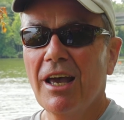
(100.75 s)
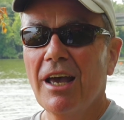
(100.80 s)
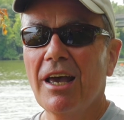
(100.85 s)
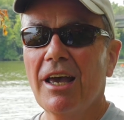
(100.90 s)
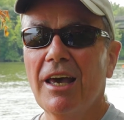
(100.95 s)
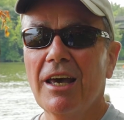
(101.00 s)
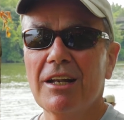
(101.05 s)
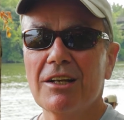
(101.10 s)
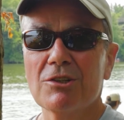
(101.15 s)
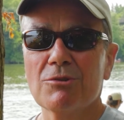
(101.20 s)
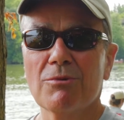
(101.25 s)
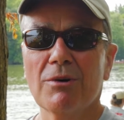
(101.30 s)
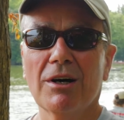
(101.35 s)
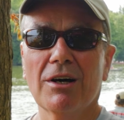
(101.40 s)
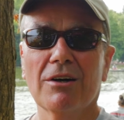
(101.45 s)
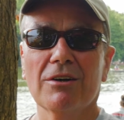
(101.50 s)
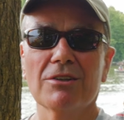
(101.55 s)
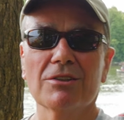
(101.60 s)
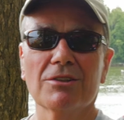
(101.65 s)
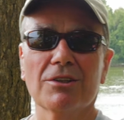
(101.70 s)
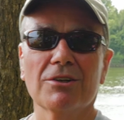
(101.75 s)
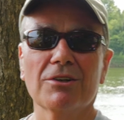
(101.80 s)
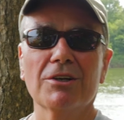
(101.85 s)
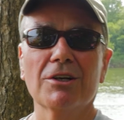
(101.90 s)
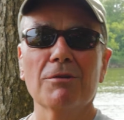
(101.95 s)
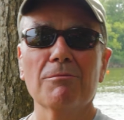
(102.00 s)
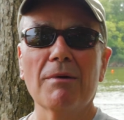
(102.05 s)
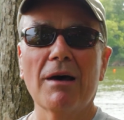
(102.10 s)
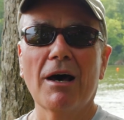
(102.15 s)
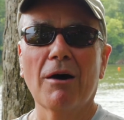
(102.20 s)
and as well as
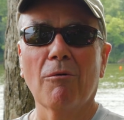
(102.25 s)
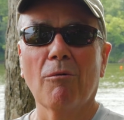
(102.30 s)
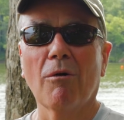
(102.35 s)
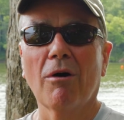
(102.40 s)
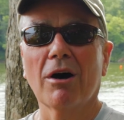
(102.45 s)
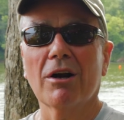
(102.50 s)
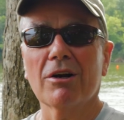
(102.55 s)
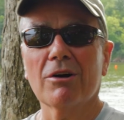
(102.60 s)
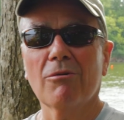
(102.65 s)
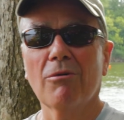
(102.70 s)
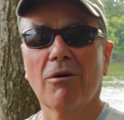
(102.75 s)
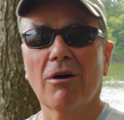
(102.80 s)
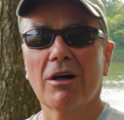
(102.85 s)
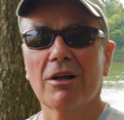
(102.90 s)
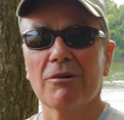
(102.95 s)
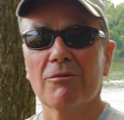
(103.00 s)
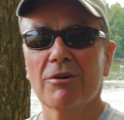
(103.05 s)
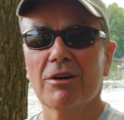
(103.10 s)
learn about water quality,